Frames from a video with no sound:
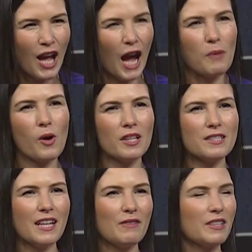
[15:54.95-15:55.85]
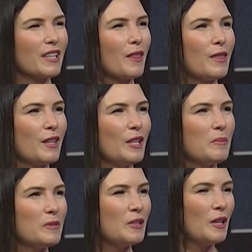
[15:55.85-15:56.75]
I wanted to have like a
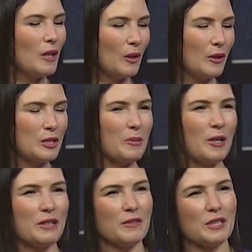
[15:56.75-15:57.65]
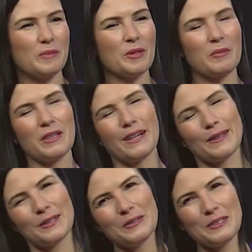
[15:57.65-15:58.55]
themed launch party for this book, but then I
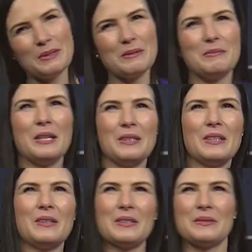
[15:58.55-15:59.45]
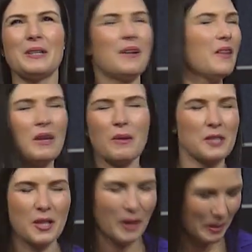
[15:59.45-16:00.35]
thought, oh, people might not know what to wear, and then they won't
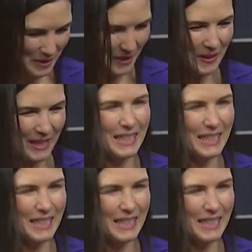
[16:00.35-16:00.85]
show up. So